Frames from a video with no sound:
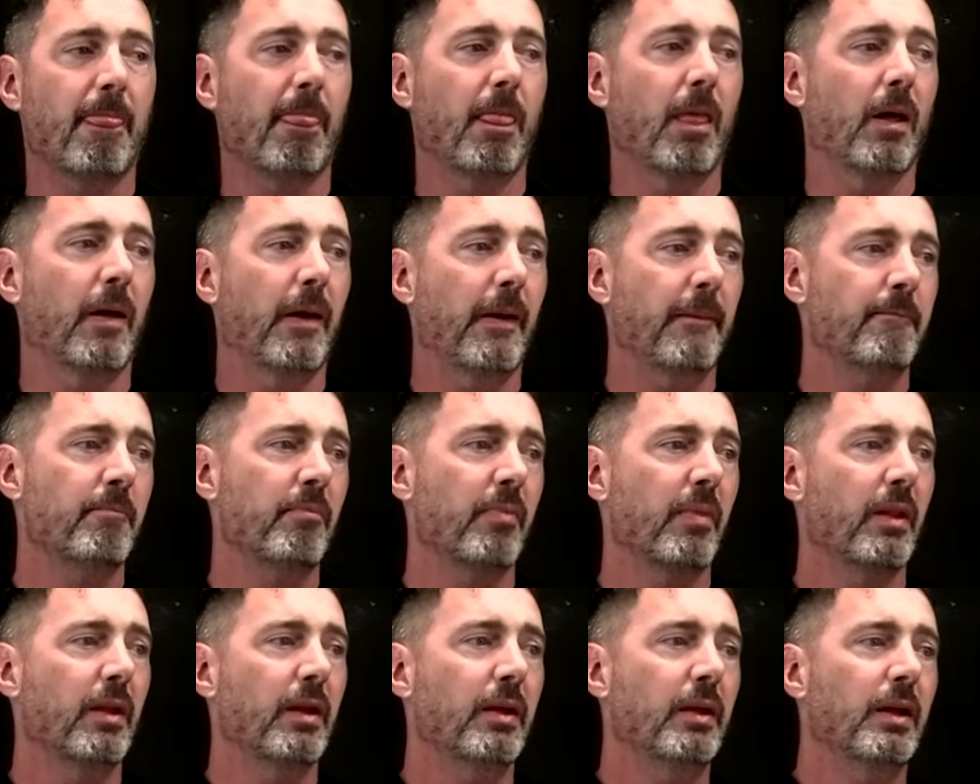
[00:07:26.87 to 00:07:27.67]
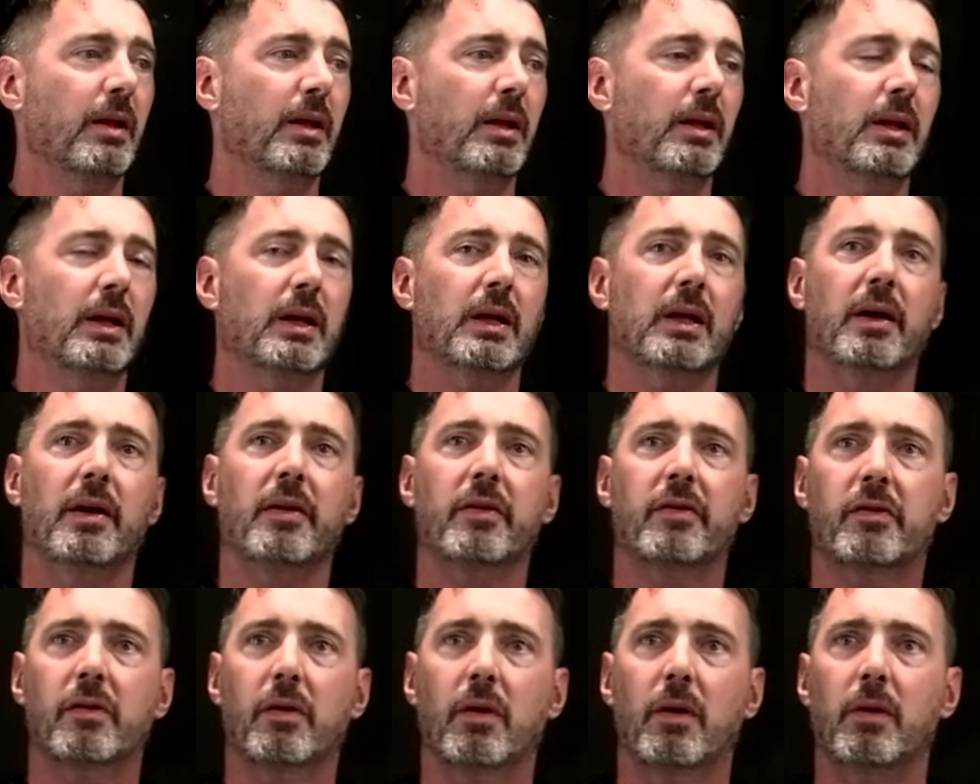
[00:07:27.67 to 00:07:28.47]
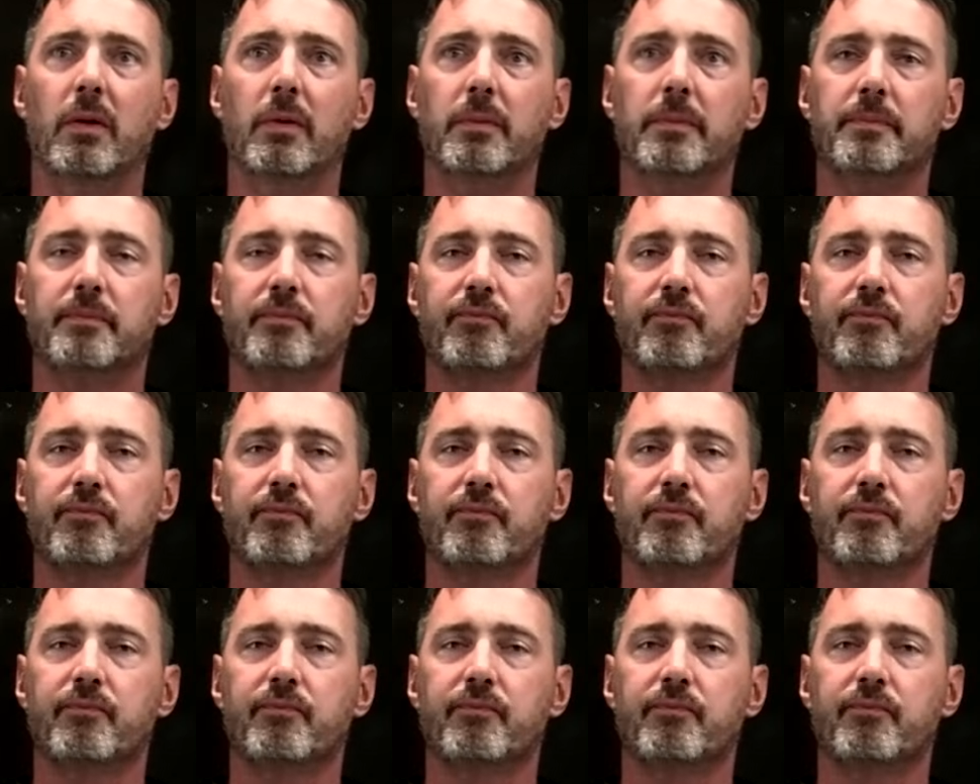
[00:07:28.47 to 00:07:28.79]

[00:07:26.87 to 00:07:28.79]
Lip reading: Okay? And so